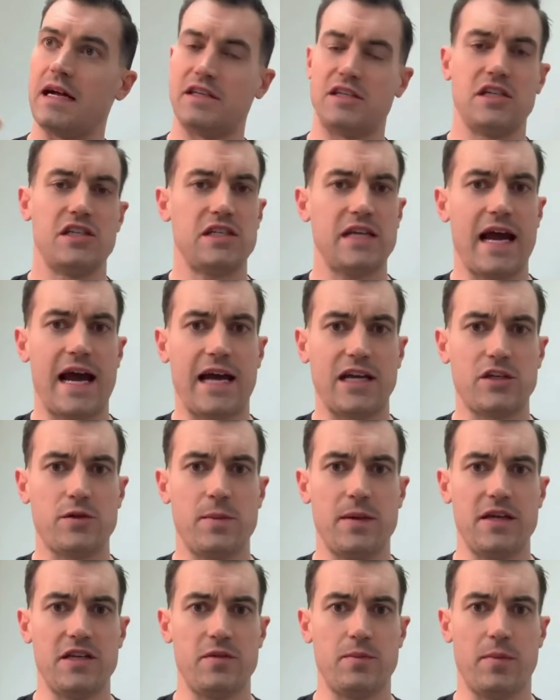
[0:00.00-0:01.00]

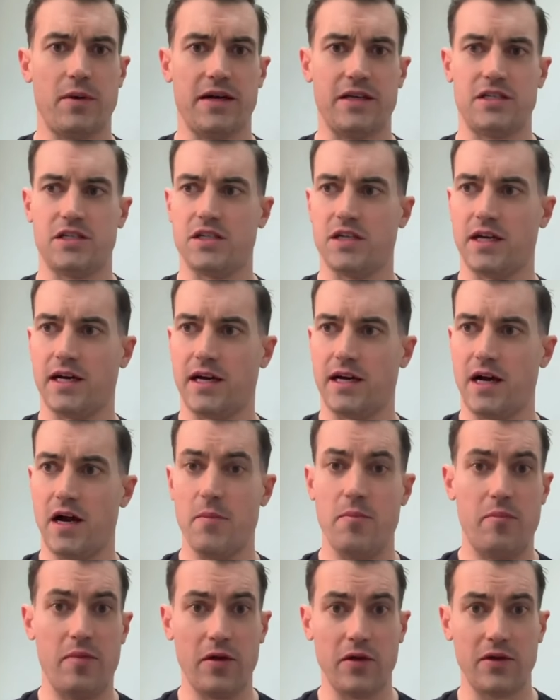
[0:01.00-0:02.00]
detachment, but
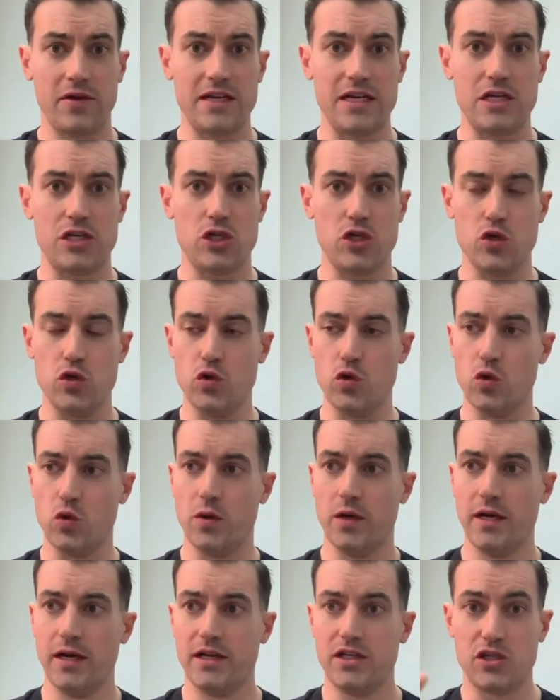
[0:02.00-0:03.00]
ability
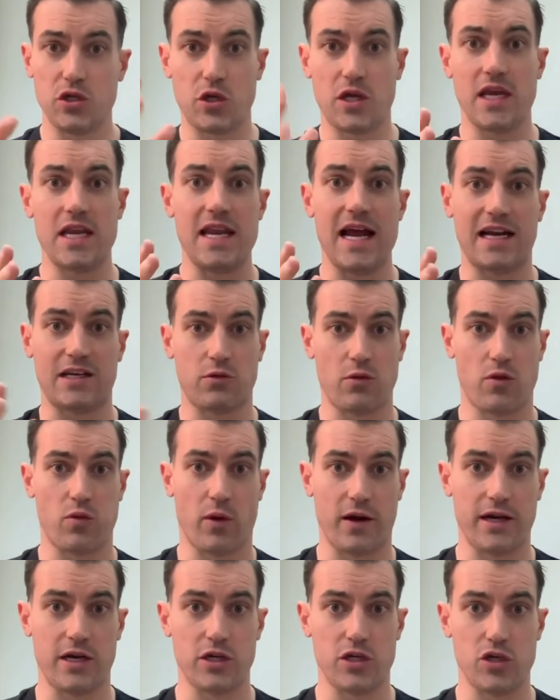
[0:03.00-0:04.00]
to connect with
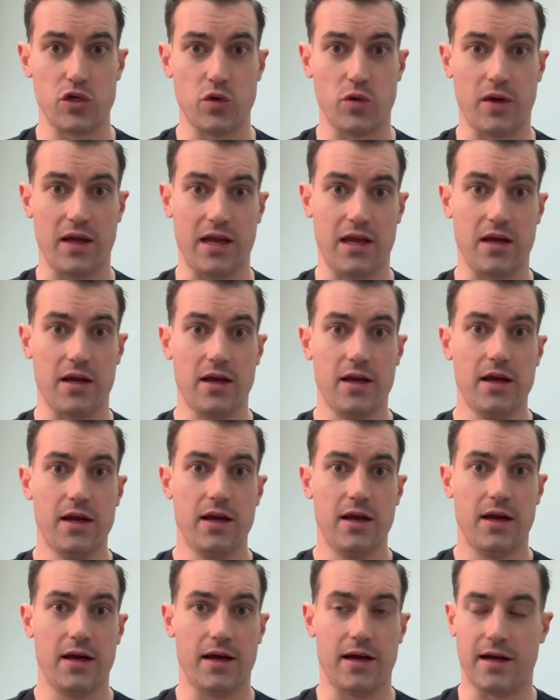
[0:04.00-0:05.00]
what you're doing
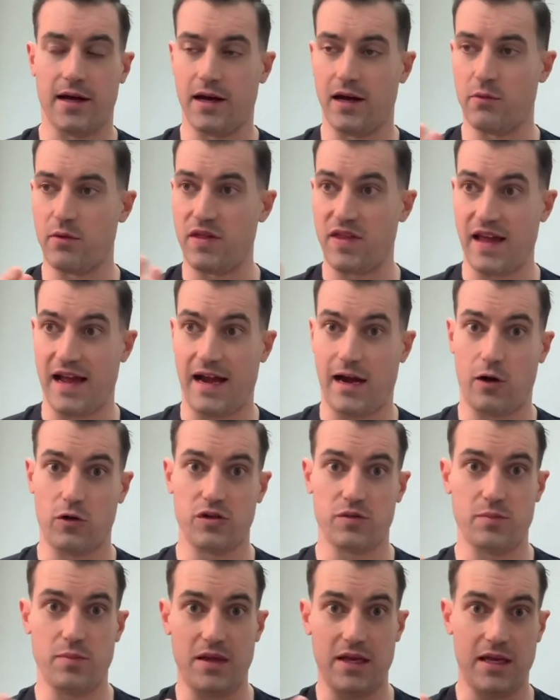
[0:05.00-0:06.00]

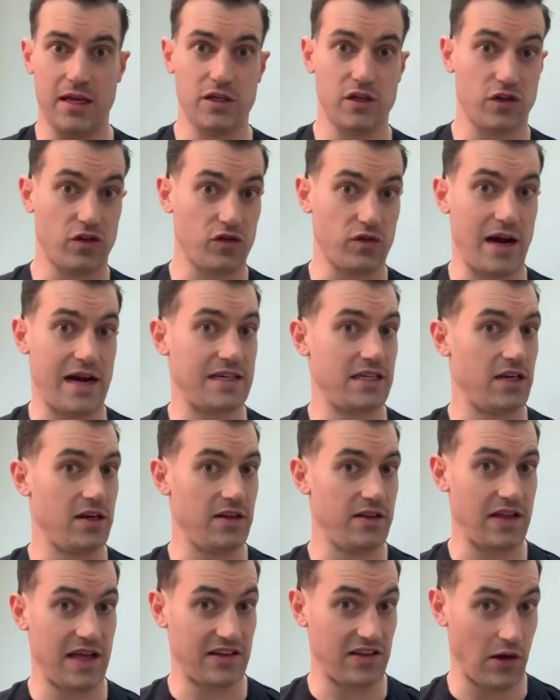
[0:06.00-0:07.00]
without being
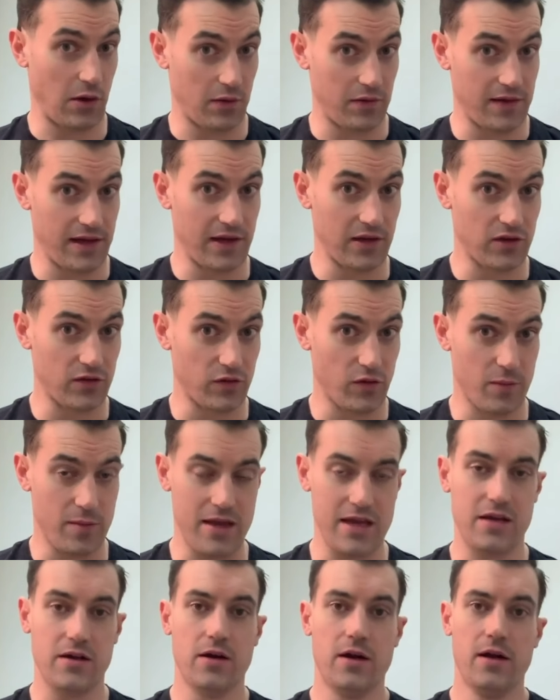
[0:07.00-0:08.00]
distracted. That's how it lands for
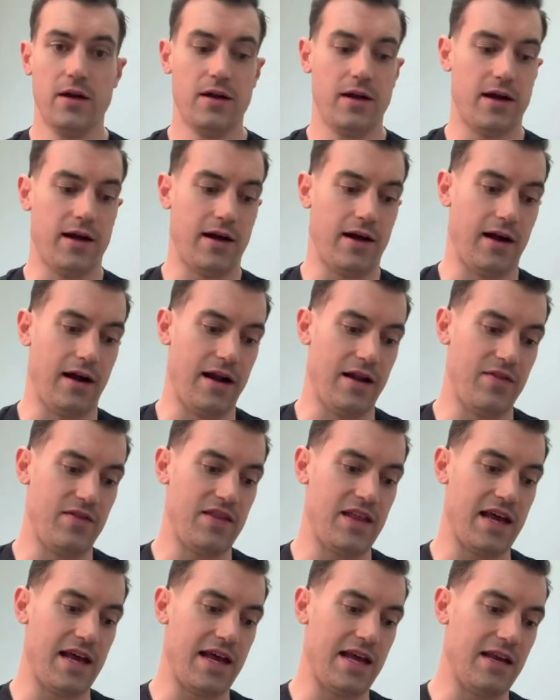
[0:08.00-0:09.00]
me.
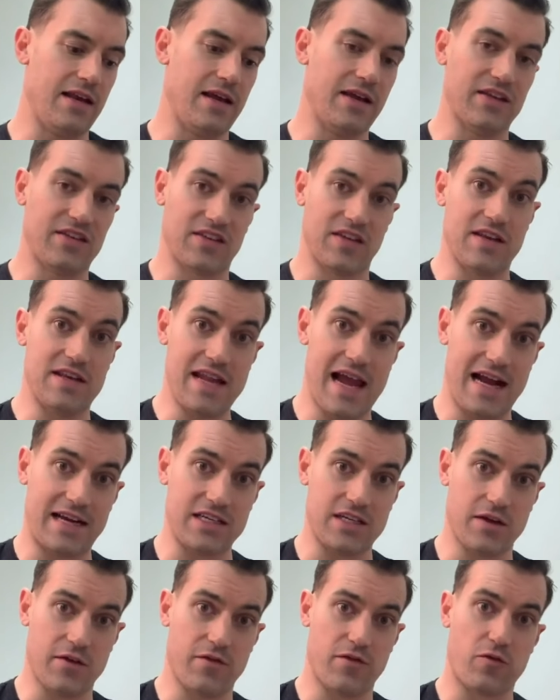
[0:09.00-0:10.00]
And then
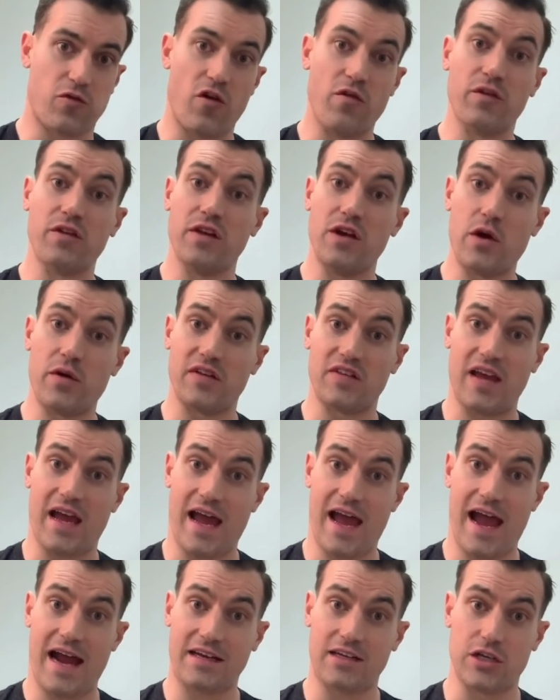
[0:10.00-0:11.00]
synactive, formerly known as
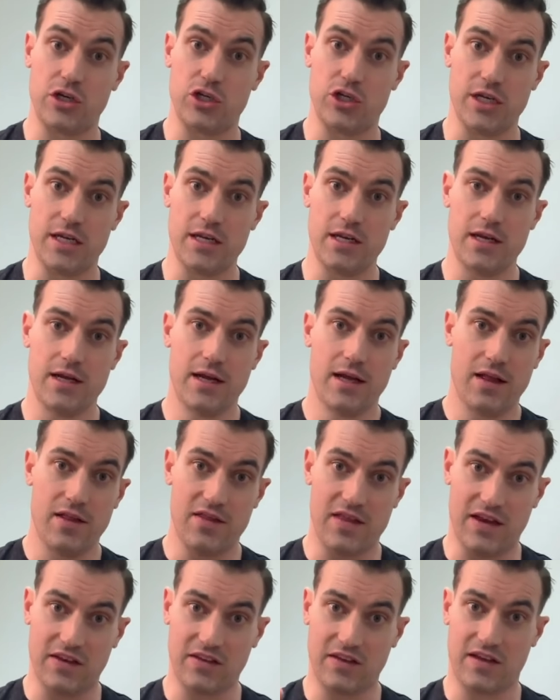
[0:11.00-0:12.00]
actogen,
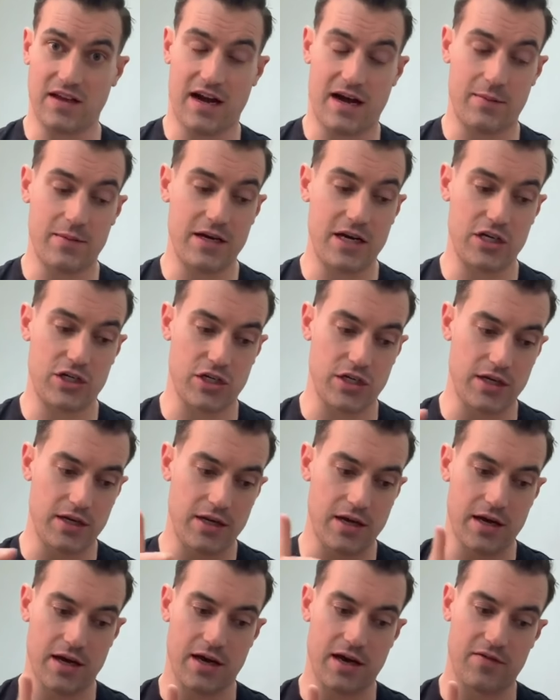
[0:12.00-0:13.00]
that is a
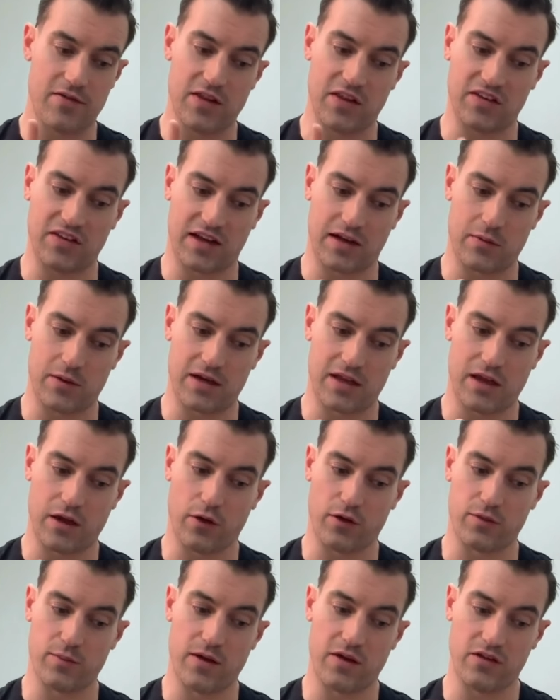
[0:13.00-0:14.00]
combination of, and the second one
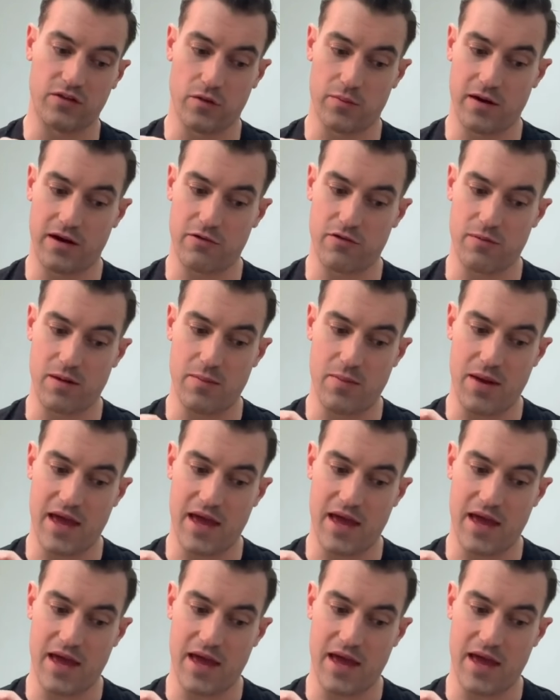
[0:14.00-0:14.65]
kills me, so bear with me,